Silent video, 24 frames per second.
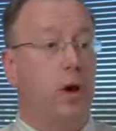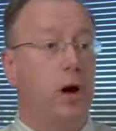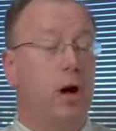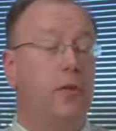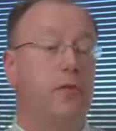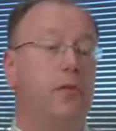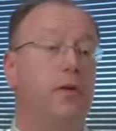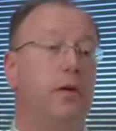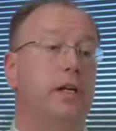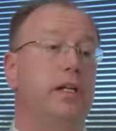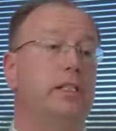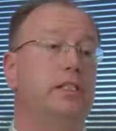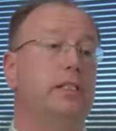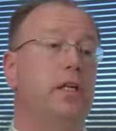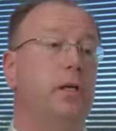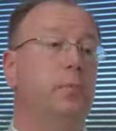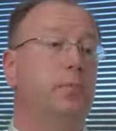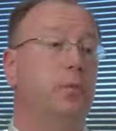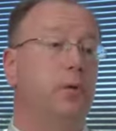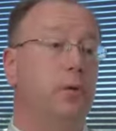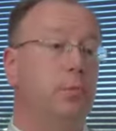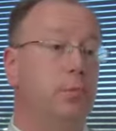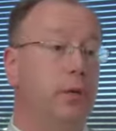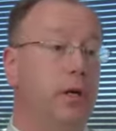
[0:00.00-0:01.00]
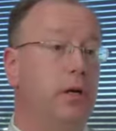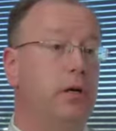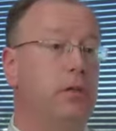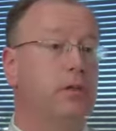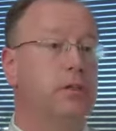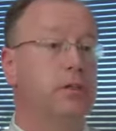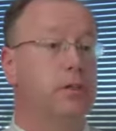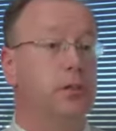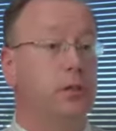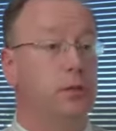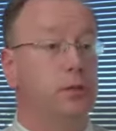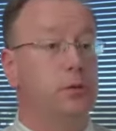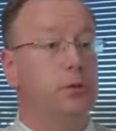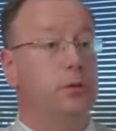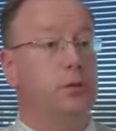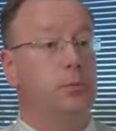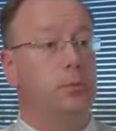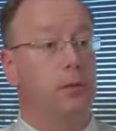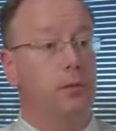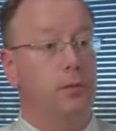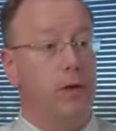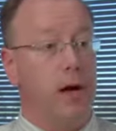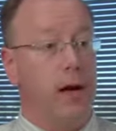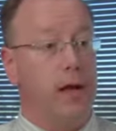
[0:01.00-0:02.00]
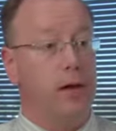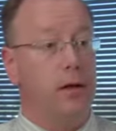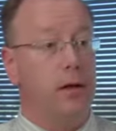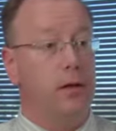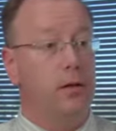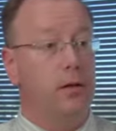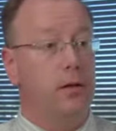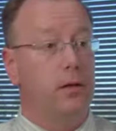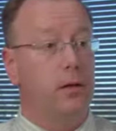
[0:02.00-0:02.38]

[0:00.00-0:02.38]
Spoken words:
offer as a premier solution provider.